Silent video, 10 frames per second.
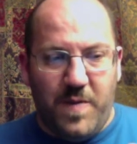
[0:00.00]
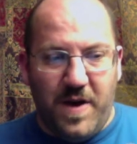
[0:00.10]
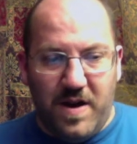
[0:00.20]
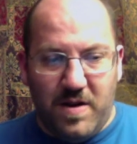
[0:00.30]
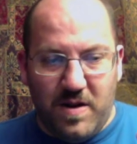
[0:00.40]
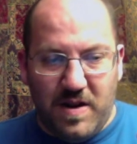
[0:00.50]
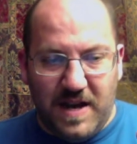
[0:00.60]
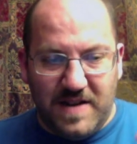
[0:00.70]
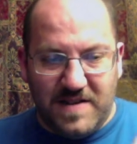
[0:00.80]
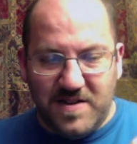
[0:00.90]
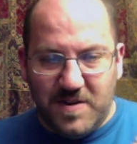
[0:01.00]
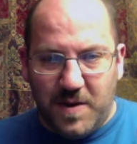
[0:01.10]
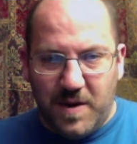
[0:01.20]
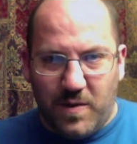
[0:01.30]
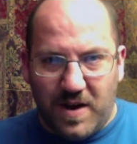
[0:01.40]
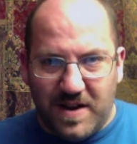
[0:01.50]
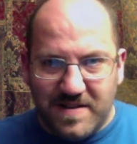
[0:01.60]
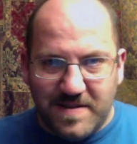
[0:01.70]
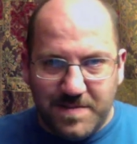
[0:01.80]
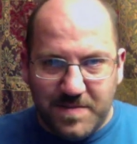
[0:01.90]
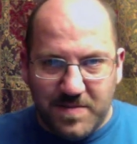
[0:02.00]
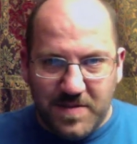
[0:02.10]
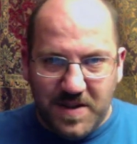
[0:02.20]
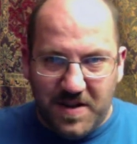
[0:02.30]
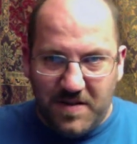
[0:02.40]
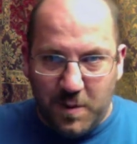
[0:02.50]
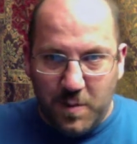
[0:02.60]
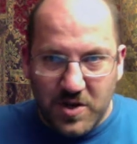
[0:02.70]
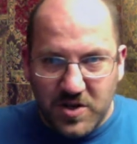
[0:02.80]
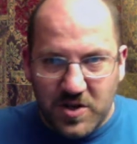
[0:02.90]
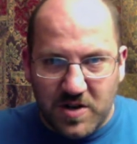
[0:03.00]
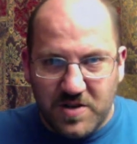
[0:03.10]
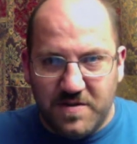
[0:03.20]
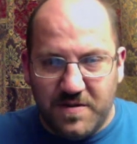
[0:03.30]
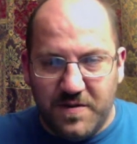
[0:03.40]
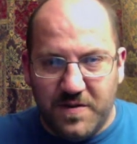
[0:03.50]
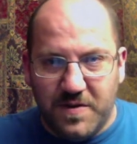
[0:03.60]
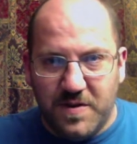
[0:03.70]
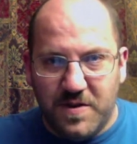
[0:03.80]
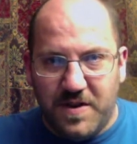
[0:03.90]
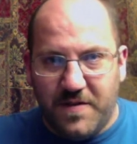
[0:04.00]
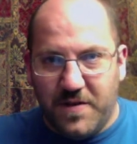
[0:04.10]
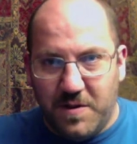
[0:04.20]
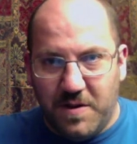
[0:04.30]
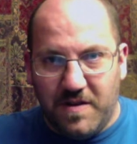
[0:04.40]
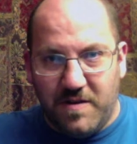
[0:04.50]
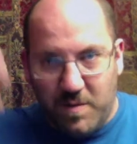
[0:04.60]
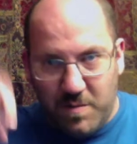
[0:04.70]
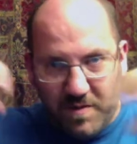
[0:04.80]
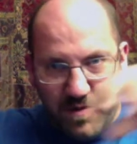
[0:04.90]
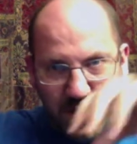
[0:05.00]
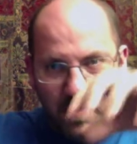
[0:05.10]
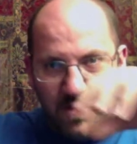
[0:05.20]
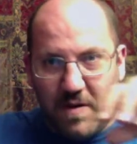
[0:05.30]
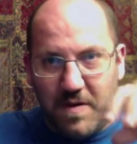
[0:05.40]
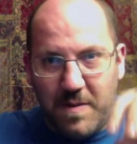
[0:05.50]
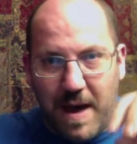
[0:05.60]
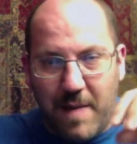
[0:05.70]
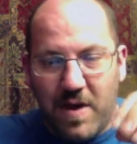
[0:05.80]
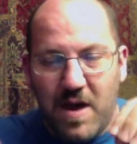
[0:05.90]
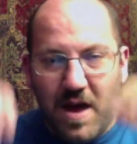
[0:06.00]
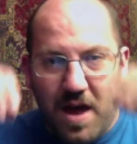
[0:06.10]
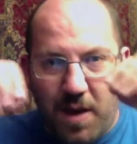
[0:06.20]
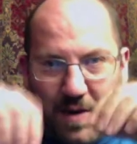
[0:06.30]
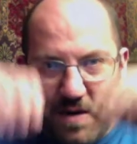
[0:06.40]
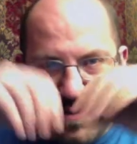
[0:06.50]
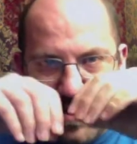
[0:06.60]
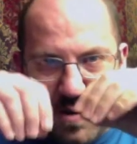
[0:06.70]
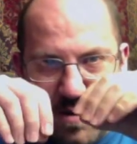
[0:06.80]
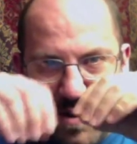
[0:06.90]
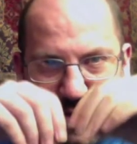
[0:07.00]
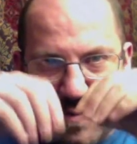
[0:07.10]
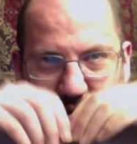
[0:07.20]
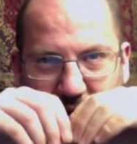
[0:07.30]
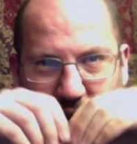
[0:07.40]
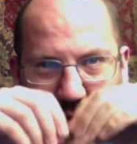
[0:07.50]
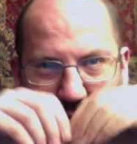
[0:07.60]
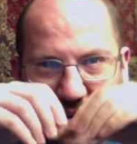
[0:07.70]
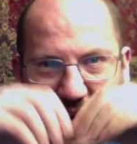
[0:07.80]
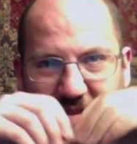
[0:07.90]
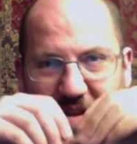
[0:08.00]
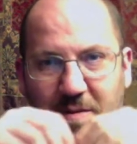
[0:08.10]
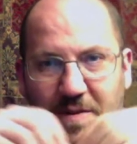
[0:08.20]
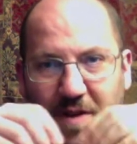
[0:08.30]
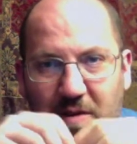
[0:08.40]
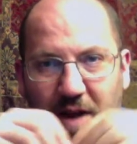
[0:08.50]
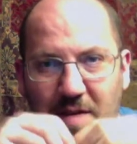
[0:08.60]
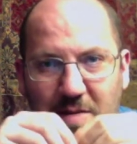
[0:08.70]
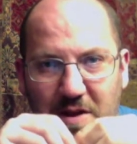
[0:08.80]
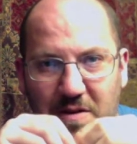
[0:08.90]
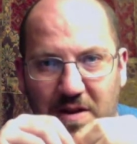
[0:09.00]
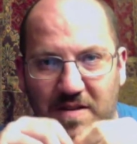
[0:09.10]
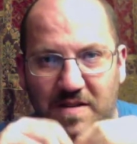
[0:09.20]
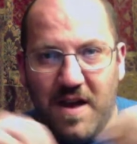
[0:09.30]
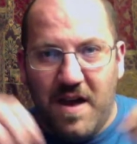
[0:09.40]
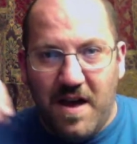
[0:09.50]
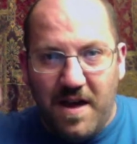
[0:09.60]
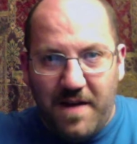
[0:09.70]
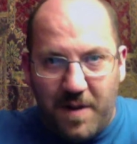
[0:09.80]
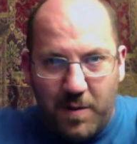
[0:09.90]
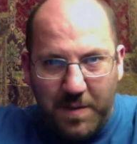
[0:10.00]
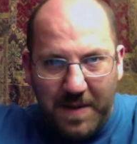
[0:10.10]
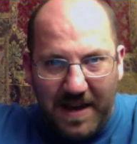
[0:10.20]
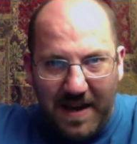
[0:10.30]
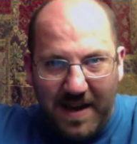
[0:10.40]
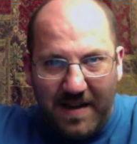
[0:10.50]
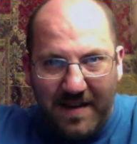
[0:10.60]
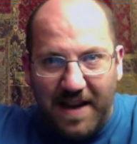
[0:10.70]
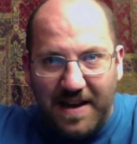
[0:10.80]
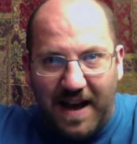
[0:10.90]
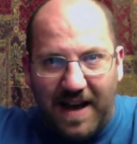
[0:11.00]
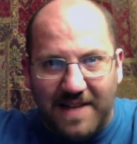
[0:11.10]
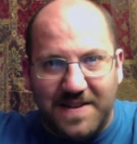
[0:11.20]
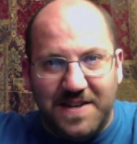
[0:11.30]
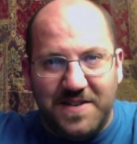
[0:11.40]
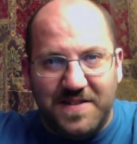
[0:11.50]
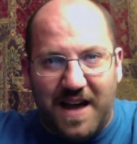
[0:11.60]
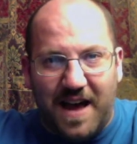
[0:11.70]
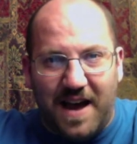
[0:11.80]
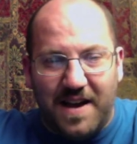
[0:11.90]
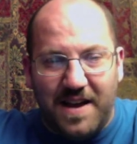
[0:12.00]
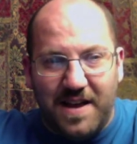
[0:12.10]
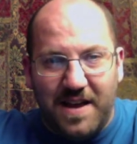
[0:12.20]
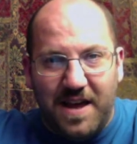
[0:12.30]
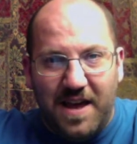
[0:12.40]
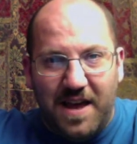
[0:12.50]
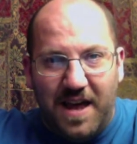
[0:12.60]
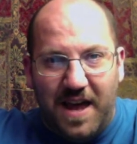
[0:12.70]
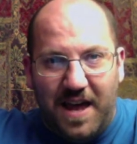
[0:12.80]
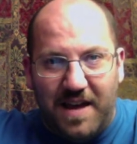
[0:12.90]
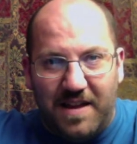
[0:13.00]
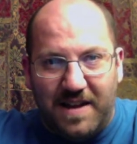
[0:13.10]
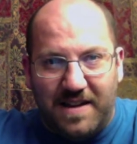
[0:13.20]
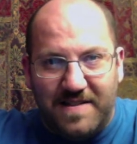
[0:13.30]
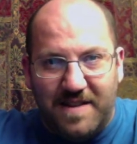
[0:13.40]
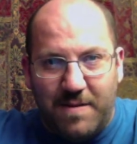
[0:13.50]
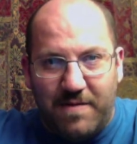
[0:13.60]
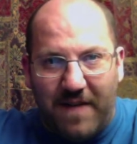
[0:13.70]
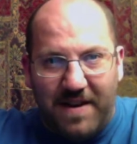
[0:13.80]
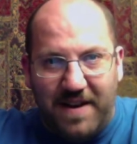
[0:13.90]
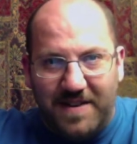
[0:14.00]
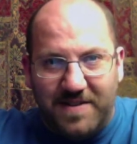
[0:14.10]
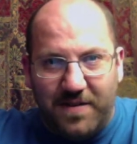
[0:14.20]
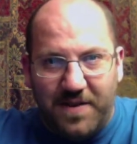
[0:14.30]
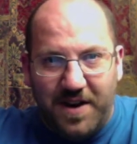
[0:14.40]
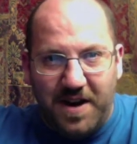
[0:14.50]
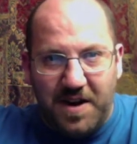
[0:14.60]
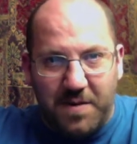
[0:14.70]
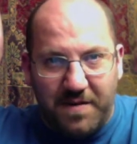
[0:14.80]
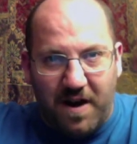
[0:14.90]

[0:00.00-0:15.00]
But essentially, what it was is you were in charge of different units. You would move the units around the map, and whenever the units would come into contact with other enemy units, there would be 10 guys on each side and like let's say we've got knights over here and